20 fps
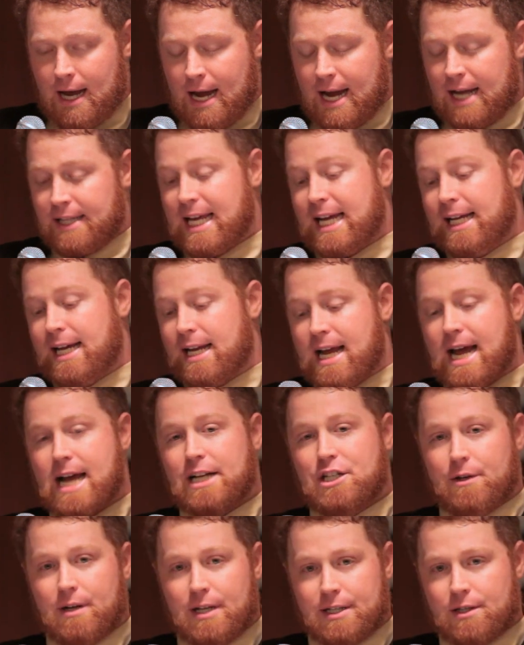and they can
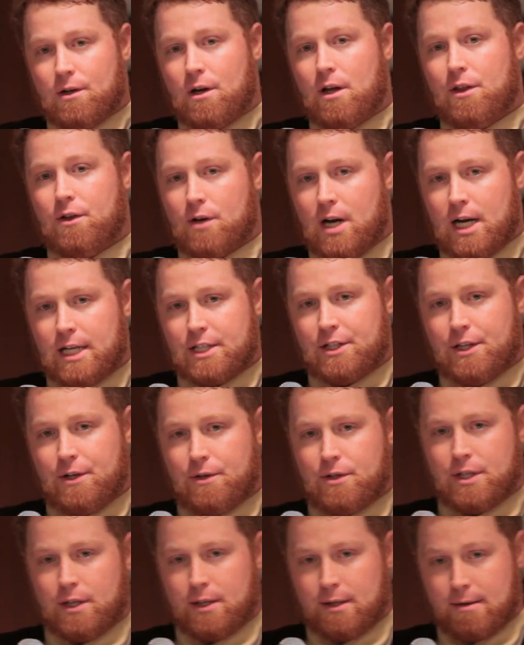add you as an authorized
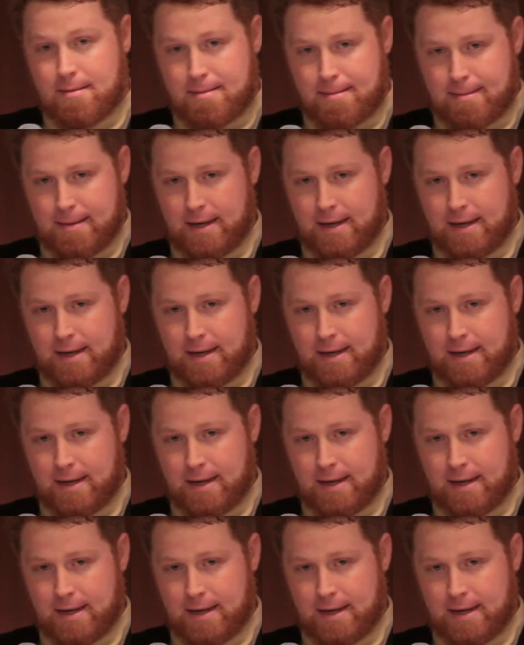user,